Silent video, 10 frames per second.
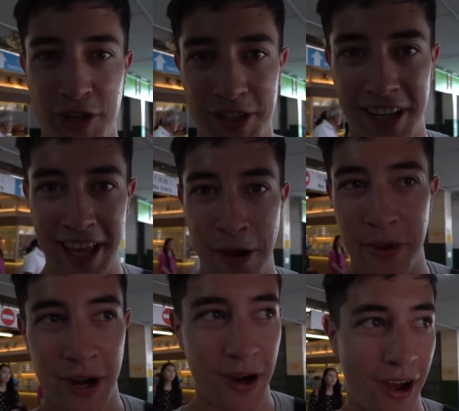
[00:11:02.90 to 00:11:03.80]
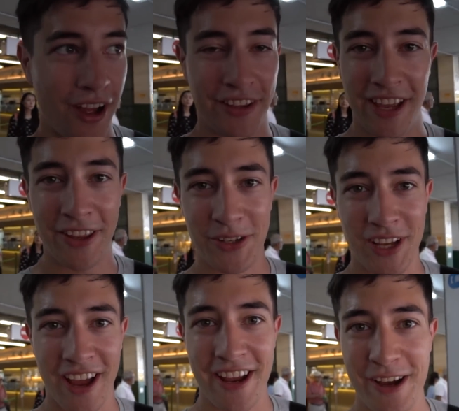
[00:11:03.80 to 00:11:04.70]
just like that, we are on the other
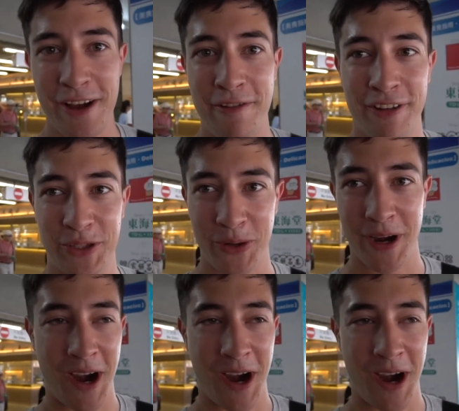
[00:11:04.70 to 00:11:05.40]
side of Victoria